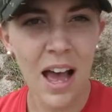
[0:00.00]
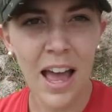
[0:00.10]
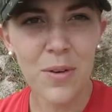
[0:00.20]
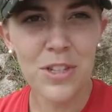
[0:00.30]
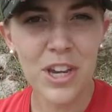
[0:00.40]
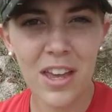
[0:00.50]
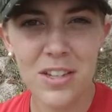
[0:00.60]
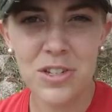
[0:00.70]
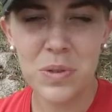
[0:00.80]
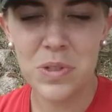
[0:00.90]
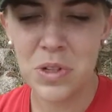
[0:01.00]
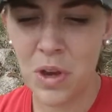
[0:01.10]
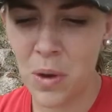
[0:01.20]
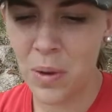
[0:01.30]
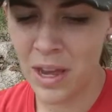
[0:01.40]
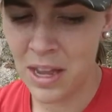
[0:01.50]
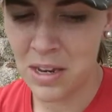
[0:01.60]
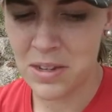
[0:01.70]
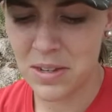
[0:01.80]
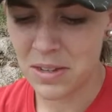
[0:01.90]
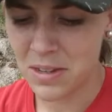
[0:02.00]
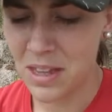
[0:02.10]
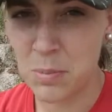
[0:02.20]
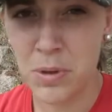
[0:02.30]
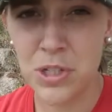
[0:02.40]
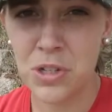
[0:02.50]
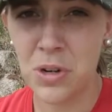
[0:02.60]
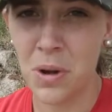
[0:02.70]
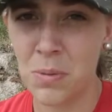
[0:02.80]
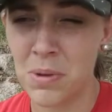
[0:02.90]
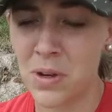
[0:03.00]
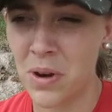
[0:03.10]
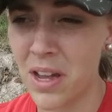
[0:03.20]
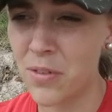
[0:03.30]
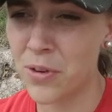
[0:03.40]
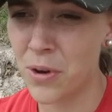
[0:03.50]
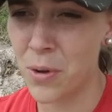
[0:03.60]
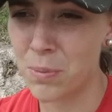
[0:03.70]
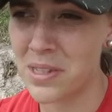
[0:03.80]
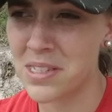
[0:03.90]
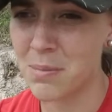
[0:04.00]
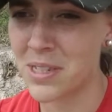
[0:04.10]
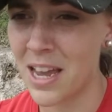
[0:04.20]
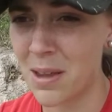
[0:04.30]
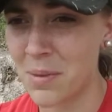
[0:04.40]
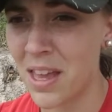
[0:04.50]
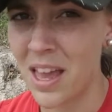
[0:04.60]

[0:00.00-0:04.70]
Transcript: I would challenge you to go and like butcher your own meat or hunt for your own meat sometime